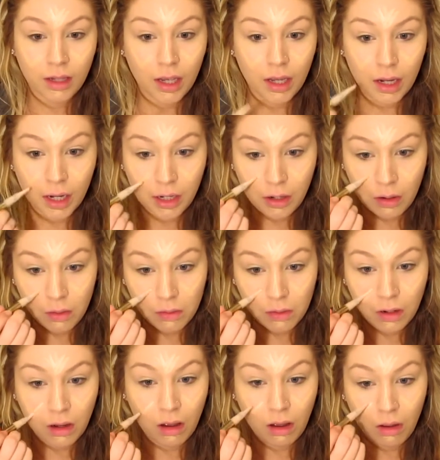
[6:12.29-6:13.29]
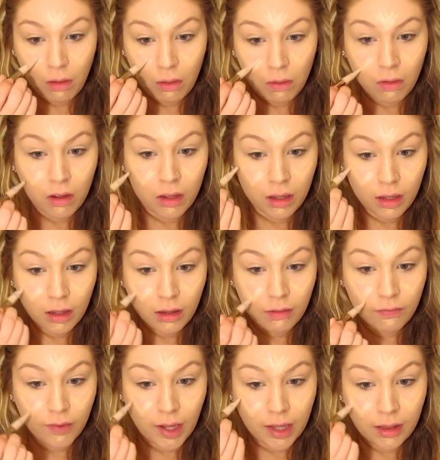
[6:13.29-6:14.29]
and I don't know
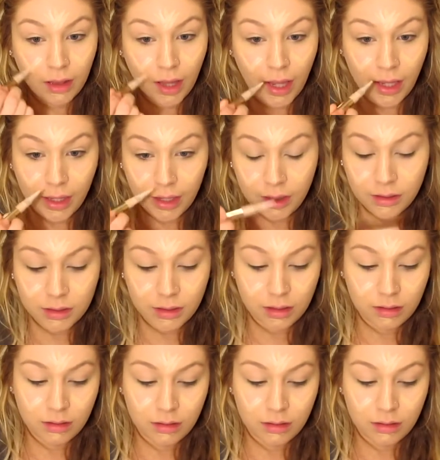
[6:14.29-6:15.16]
if I like it.